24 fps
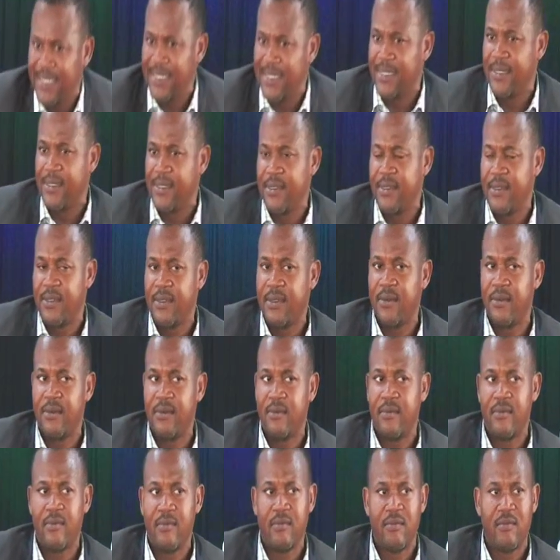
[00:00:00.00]

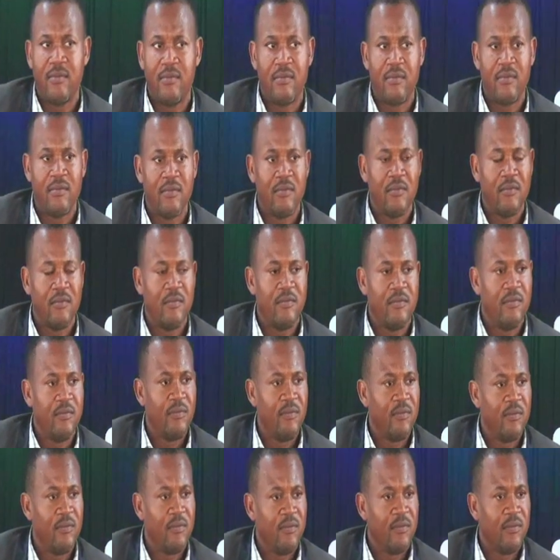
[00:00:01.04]

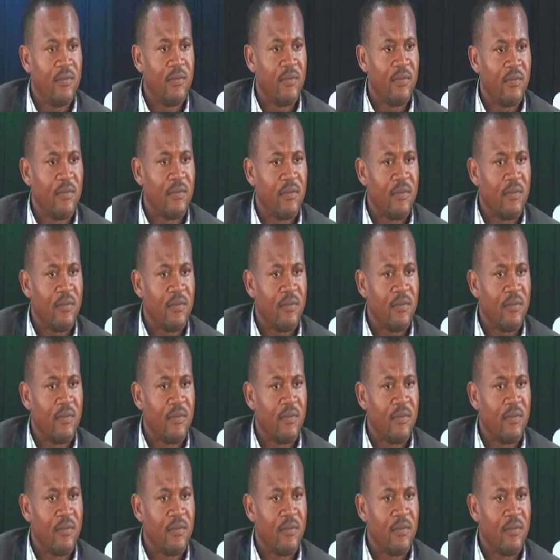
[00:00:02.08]
Nobody speaks.